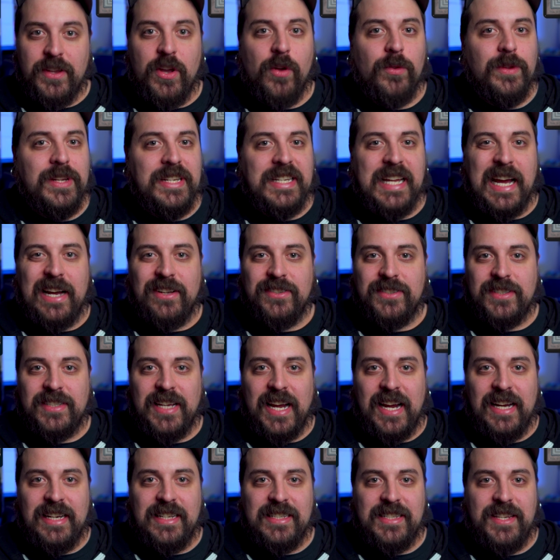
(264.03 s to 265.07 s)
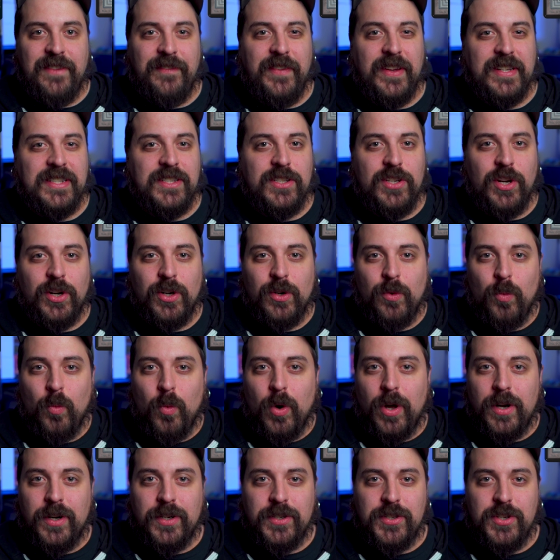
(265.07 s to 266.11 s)
The only downside is if it's turn
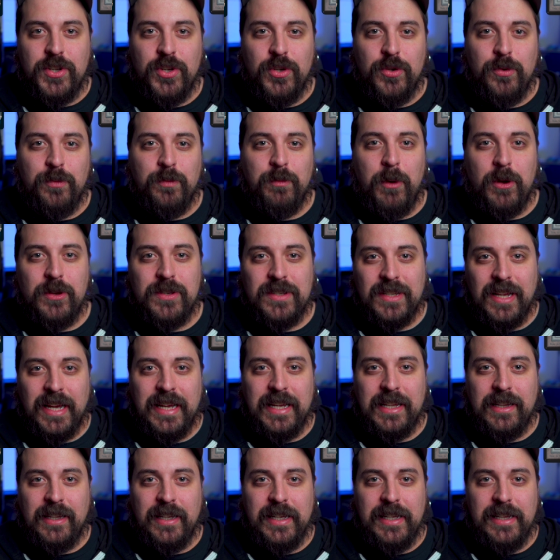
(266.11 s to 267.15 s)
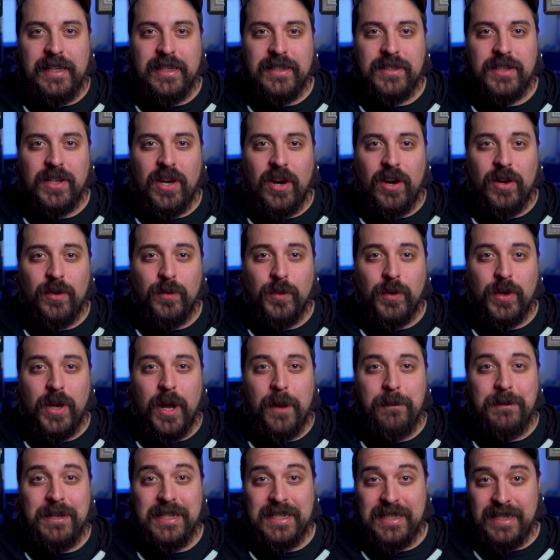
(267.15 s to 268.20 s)
1 or 2, most likely this card will
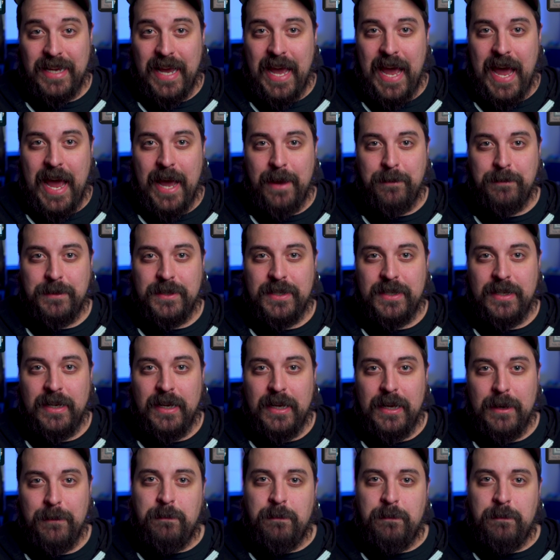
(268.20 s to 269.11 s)
come in tapped.